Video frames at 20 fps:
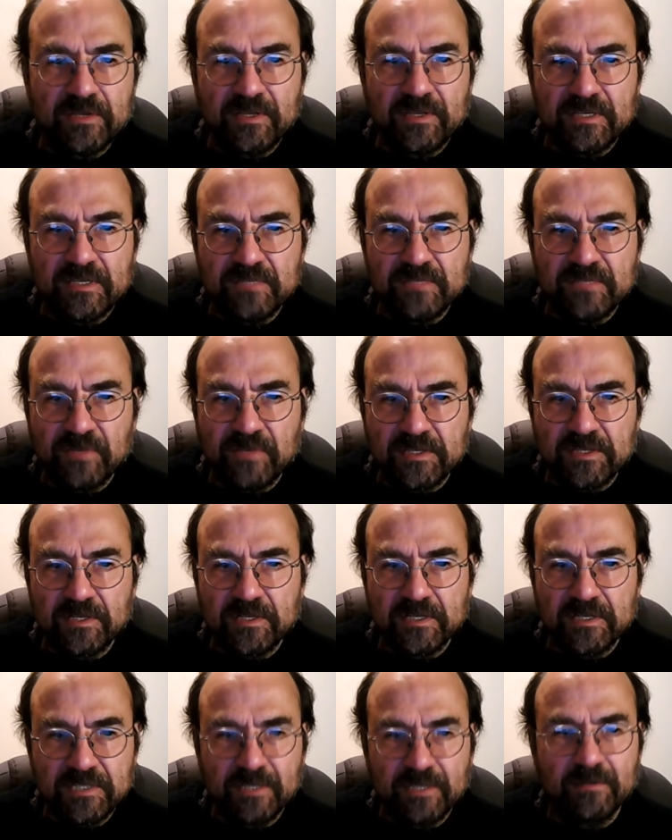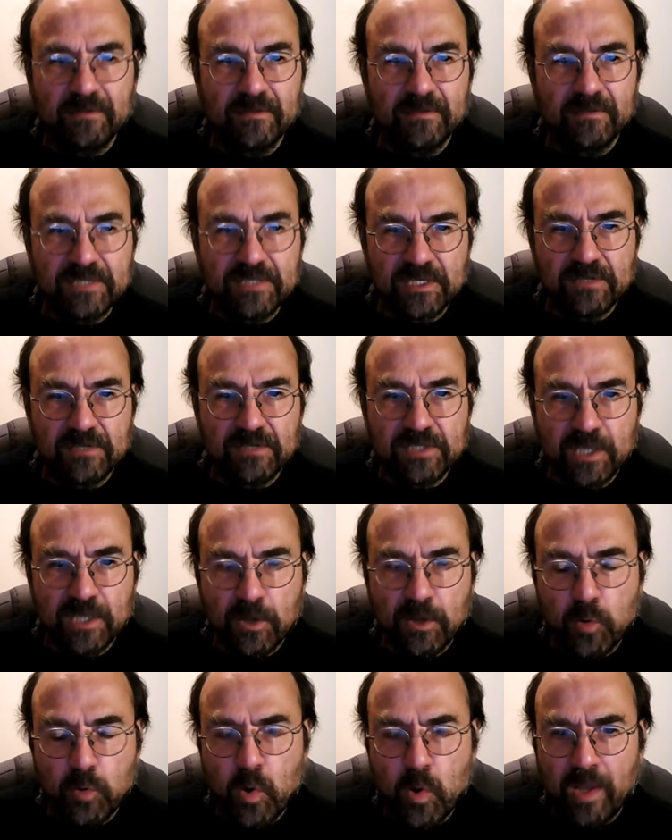is fascinating.
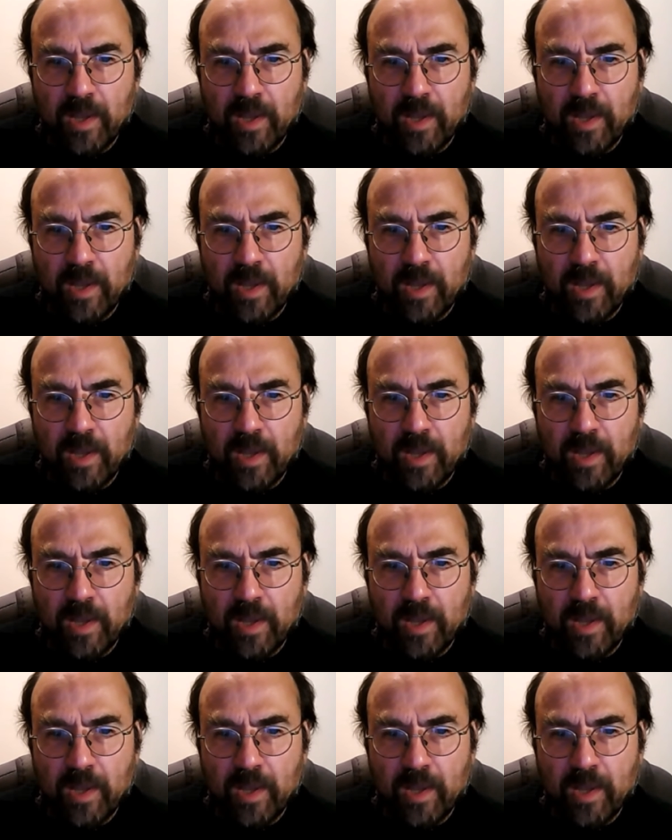So